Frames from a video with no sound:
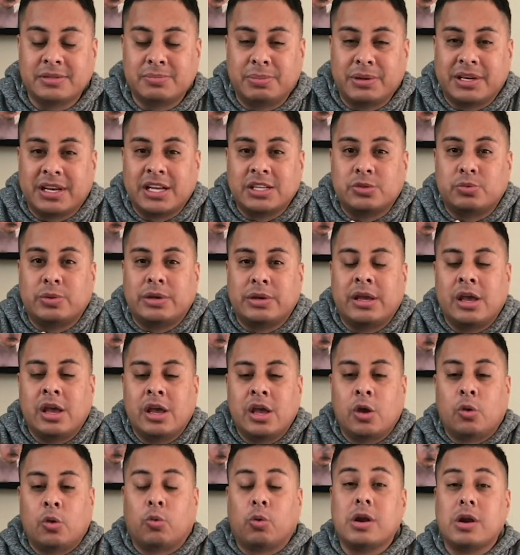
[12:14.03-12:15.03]
because
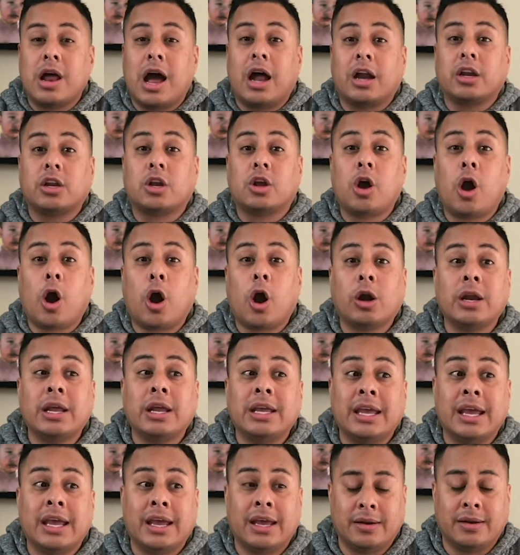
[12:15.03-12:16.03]
we're not
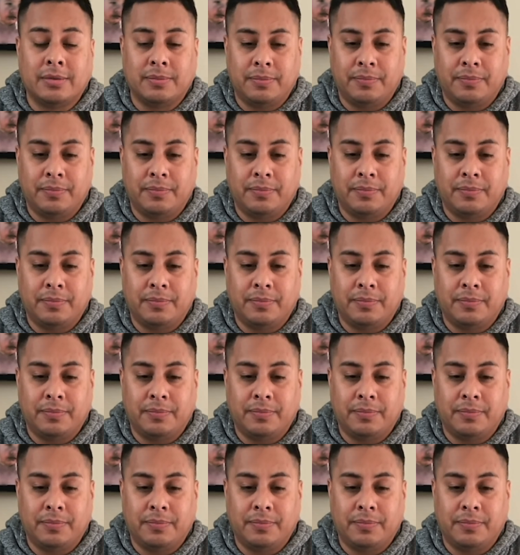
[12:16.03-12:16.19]
guarding it,